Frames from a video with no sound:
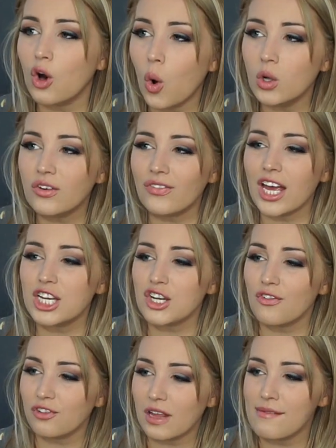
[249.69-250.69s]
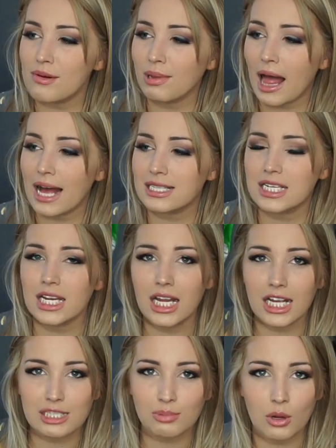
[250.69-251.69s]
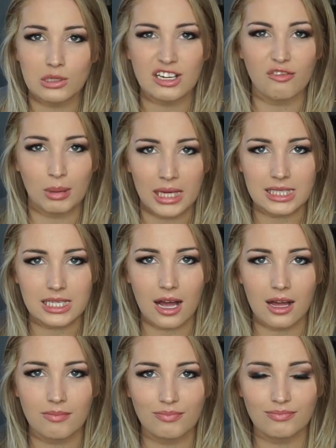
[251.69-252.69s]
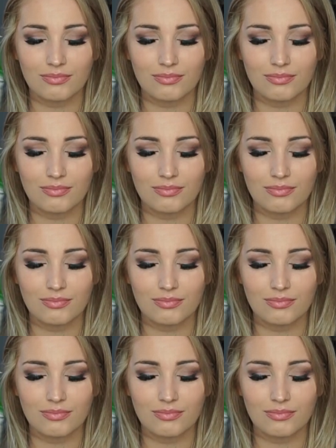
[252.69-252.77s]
Goldfish flavor blasted explosive pizza.